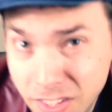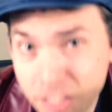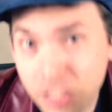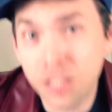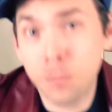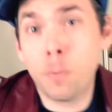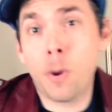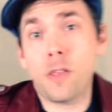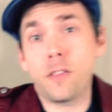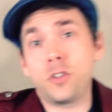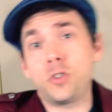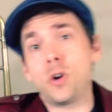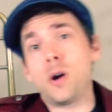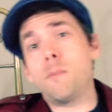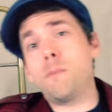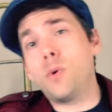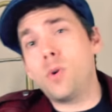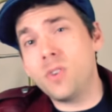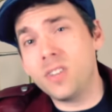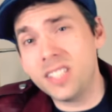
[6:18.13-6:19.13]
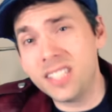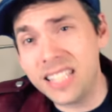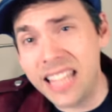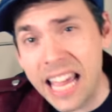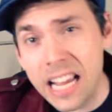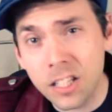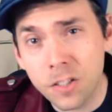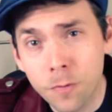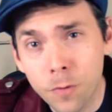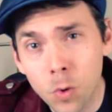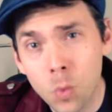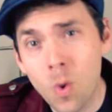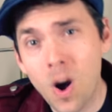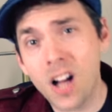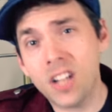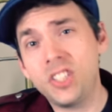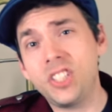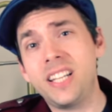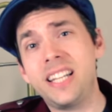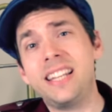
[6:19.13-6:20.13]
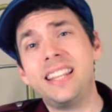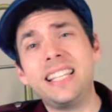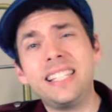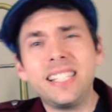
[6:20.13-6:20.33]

So this is Paul the Trombonist. Thanks for watching.